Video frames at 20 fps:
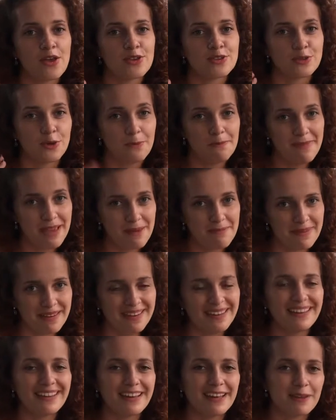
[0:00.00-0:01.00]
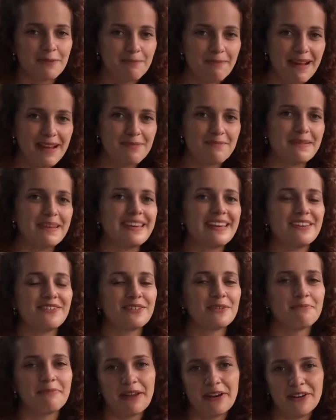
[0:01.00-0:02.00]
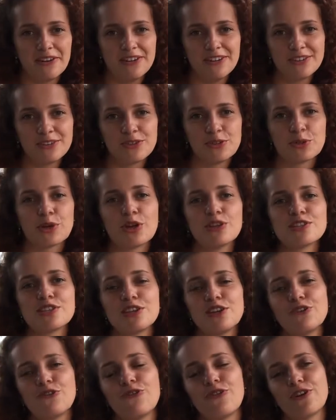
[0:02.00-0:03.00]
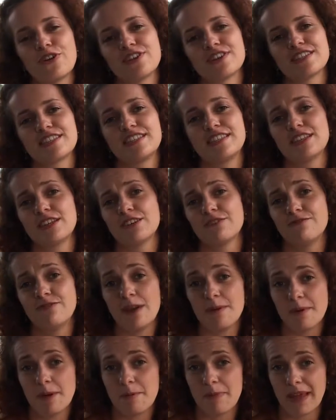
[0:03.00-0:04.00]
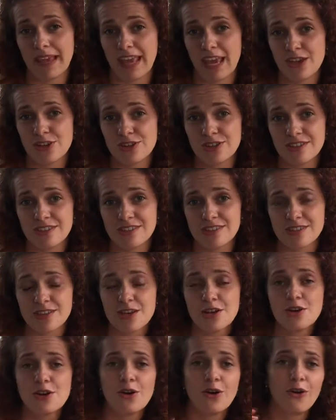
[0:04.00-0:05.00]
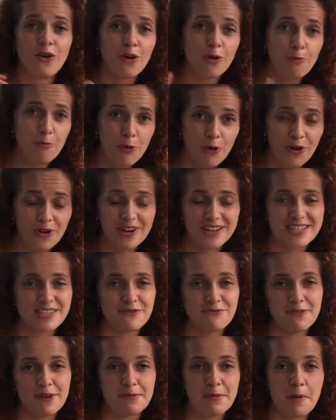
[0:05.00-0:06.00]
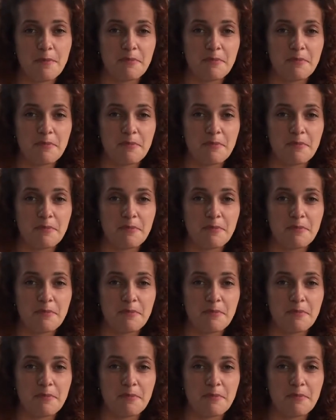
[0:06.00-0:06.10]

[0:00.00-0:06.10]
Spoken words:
So maybe it might be even better to consider first the web applications or progressive web